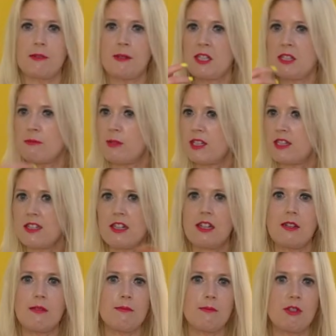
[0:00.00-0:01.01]
speak to my
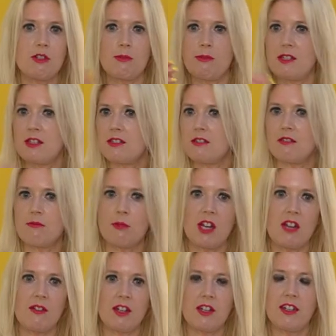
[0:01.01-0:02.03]
team, do the bits and
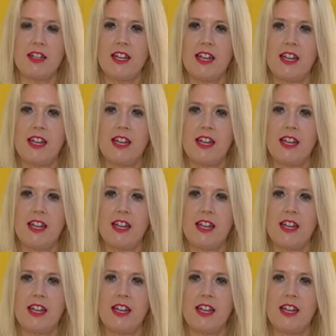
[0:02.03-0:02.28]
whatever.